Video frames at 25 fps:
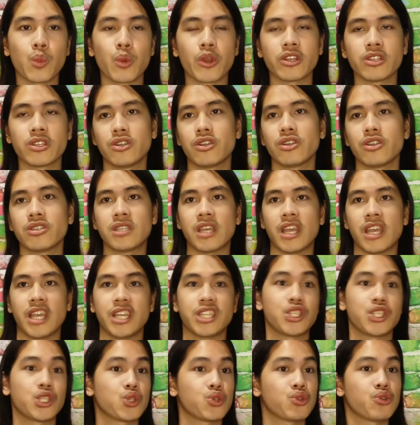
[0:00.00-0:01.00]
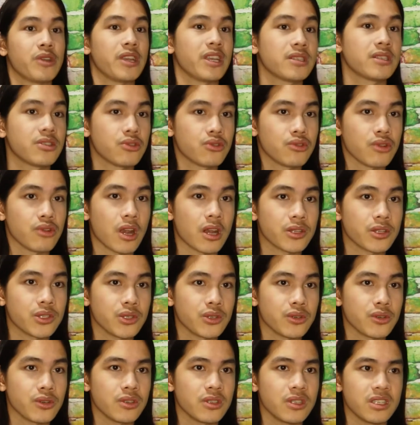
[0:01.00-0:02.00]
where there's a strict
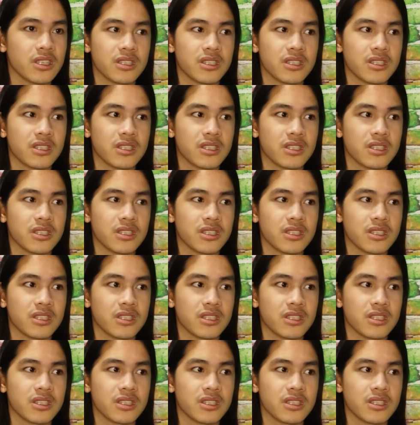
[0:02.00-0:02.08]
structure.